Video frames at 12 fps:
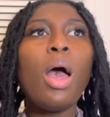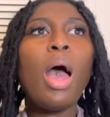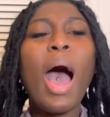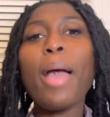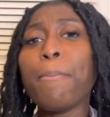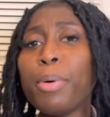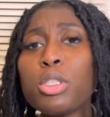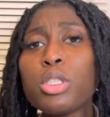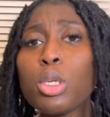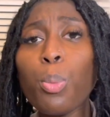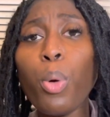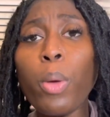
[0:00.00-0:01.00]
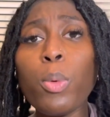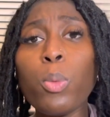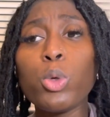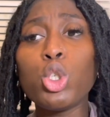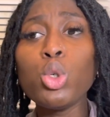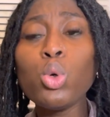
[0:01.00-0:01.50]
I booked an appointment
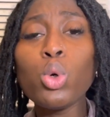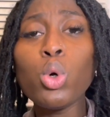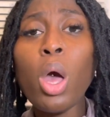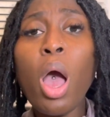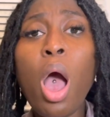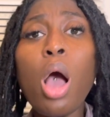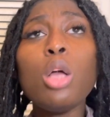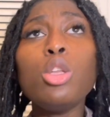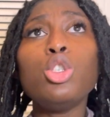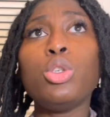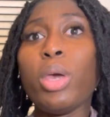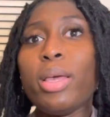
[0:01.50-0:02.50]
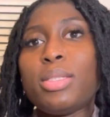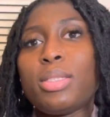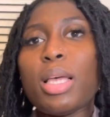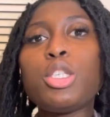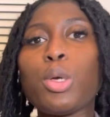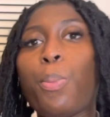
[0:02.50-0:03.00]
with you. It
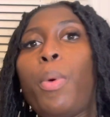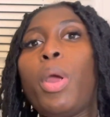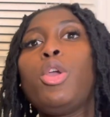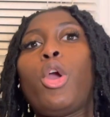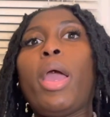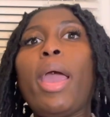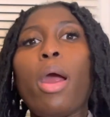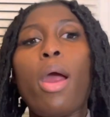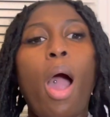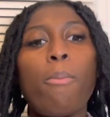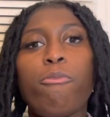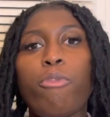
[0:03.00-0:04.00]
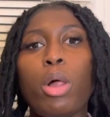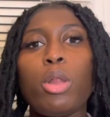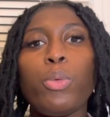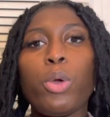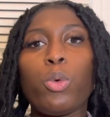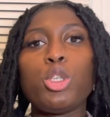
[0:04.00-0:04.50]
says to bring your hair. I'm
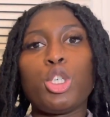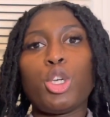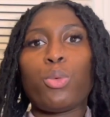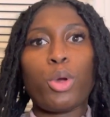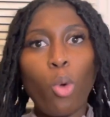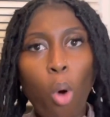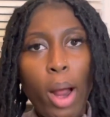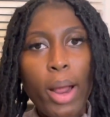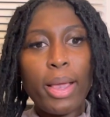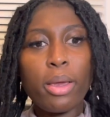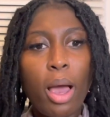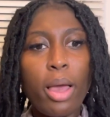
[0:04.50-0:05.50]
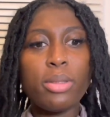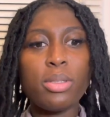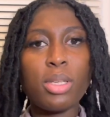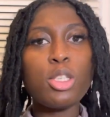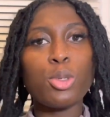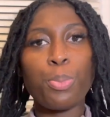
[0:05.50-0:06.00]
following what you're requiring. It
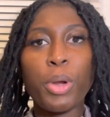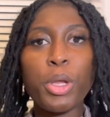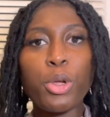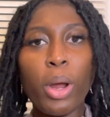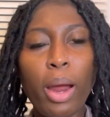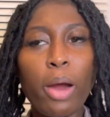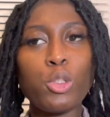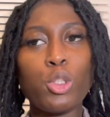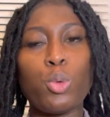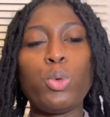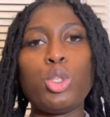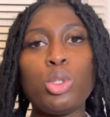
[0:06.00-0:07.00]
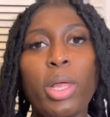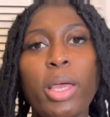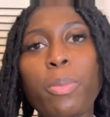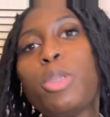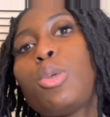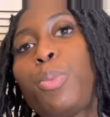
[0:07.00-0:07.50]
says to bring your hair. So would you
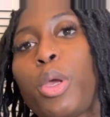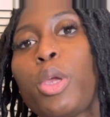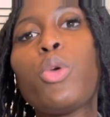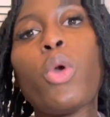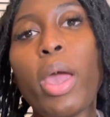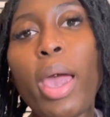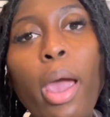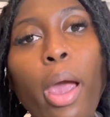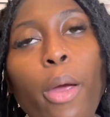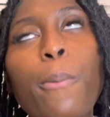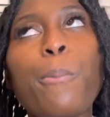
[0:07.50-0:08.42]
like me to bring you your hair?